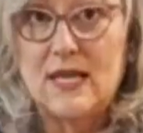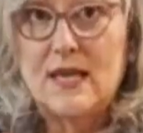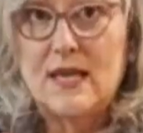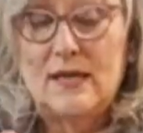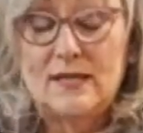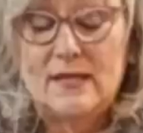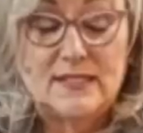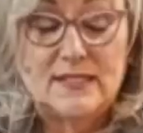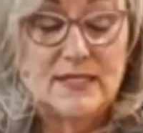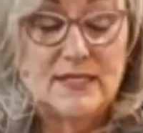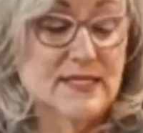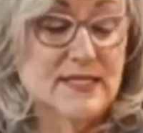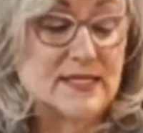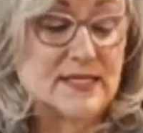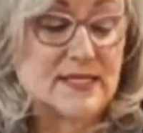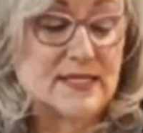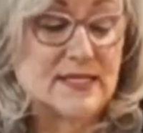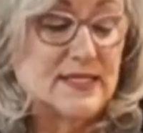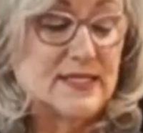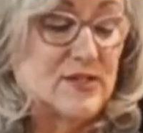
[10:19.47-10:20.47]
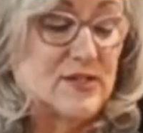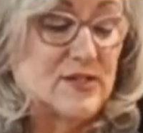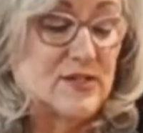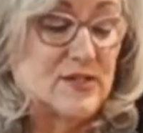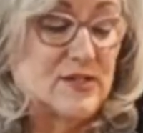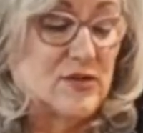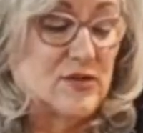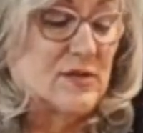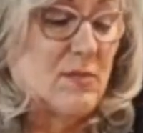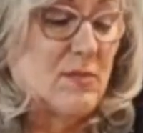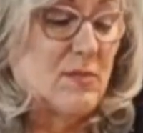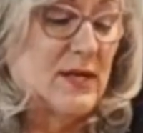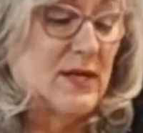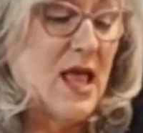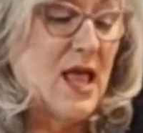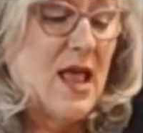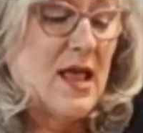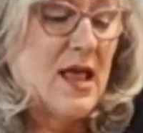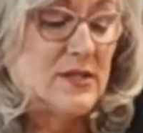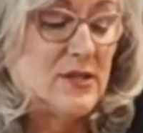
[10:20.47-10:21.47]
This is the center of the small one.
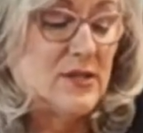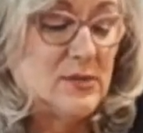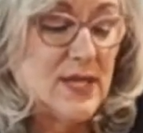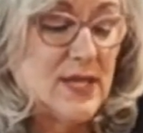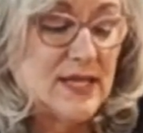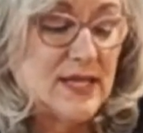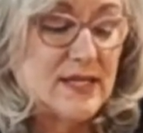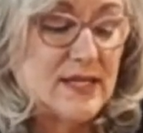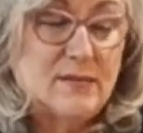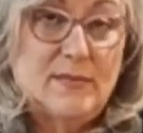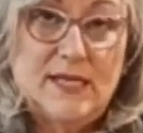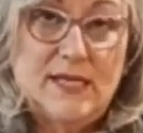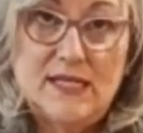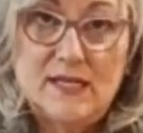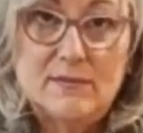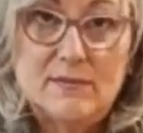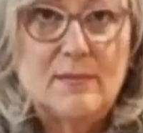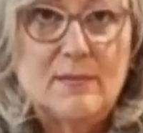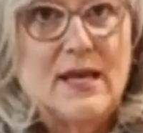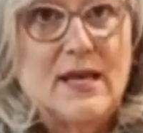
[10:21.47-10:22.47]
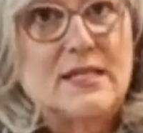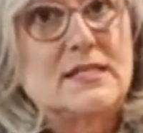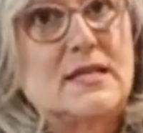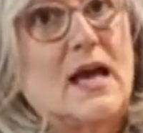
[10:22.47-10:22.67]
You like the medium the best.